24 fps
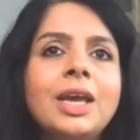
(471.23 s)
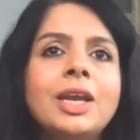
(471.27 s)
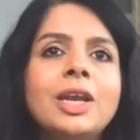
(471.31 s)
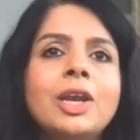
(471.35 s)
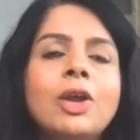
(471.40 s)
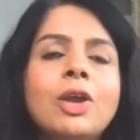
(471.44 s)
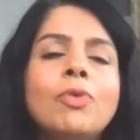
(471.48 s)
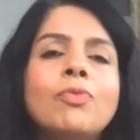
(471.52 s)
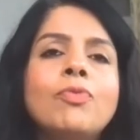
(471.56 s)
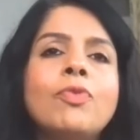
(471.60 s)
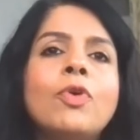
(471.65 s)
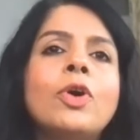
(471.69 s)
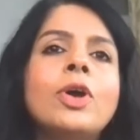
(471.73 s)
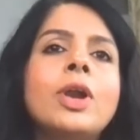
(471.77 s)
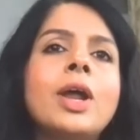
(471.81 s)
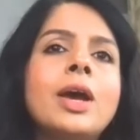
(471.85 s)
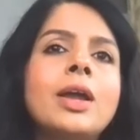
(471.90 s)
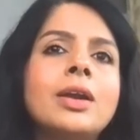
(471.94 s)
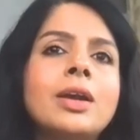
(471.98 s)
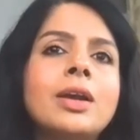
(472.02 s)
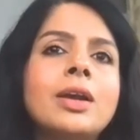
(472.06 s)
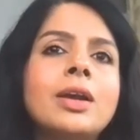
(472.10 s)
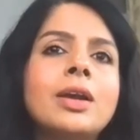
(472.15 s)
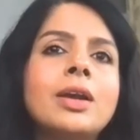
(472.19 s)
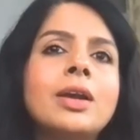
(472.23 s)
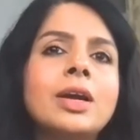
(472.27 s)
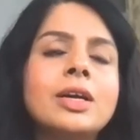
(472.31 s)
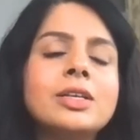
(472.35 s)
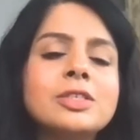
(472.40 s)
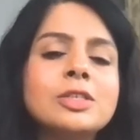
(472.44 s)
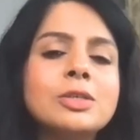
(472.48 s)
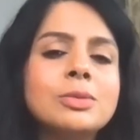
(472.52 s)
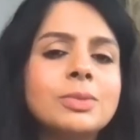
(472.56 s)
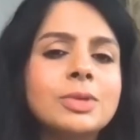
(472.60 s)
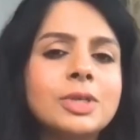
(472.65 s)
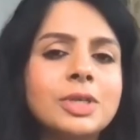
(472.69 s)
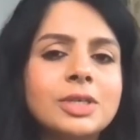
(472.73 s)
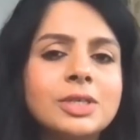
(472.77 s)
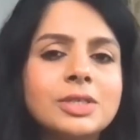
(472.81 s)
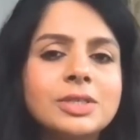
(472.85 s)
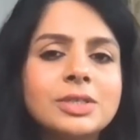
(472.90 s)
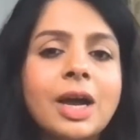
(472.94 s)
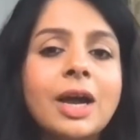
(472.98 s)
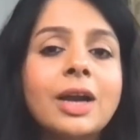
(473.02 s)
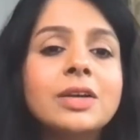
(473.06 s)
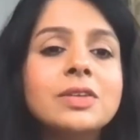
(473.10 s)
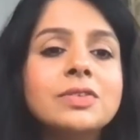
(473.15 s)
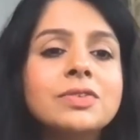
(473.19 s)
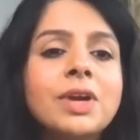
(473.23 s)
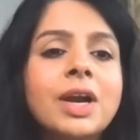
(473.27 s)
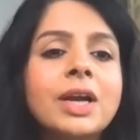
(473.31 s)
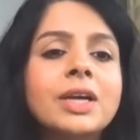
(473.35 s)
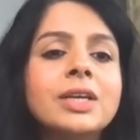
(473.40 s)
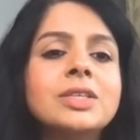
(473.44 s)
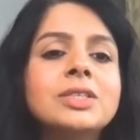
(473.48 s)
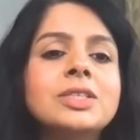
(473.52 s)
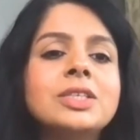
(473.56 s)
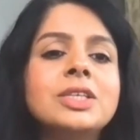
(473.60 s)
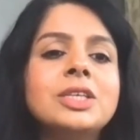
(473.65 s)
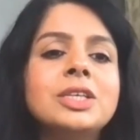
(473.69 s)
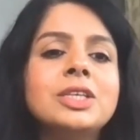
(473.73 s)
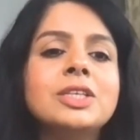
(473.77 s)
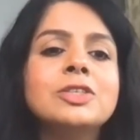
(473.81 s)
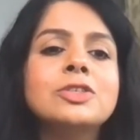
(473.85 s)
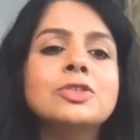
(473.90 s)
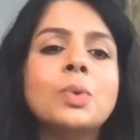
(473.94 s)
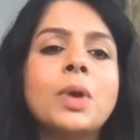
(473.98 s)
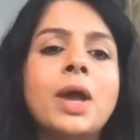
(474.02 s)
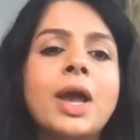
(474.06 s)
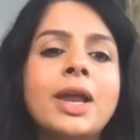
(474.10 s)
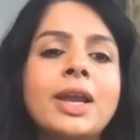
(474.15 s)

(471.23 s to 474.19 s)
Now, for our customers, our strategy is to